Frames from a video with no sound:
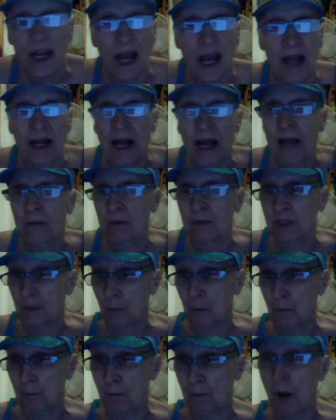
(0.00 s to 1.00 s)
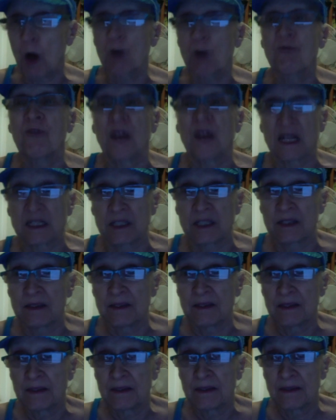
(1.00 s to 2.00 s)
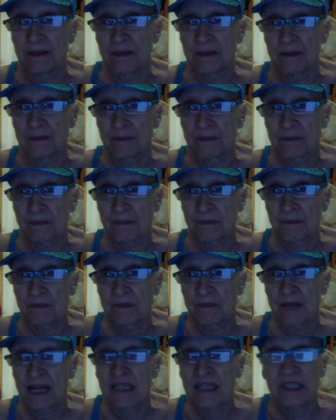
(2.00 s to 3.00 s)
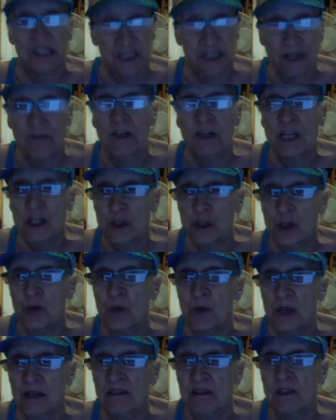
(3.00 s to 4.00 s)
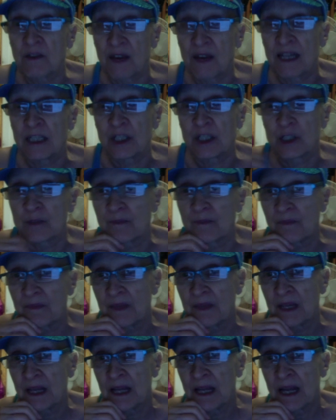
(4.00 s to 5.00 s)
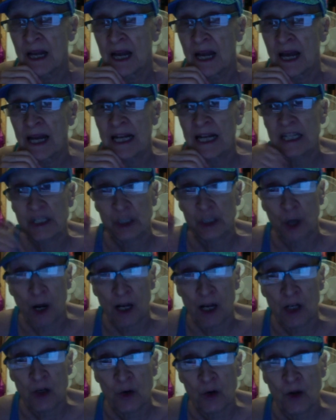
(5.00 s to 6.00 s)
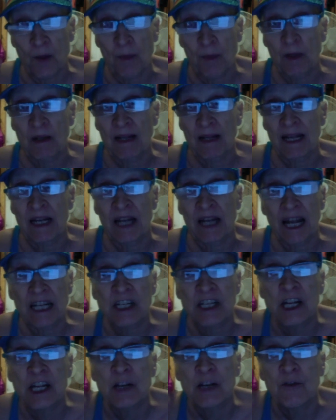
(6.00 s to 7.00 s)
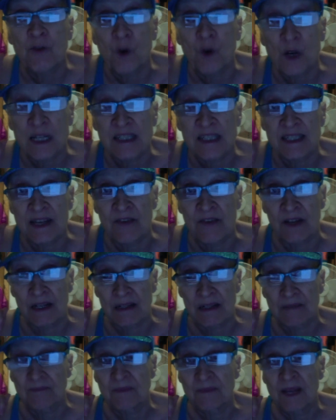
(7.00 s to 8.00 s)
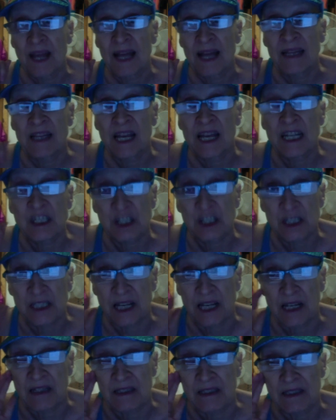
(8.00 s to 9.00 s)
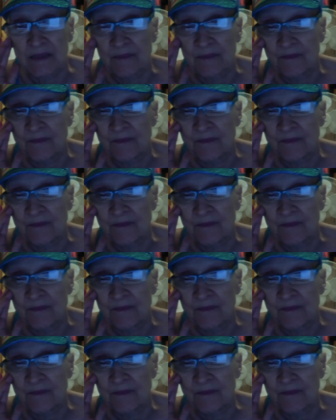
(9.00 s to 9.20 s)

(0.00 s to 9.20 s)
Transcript: and I was perfect at 72 years of age. And I started to cripple in 1947 at the age of 6.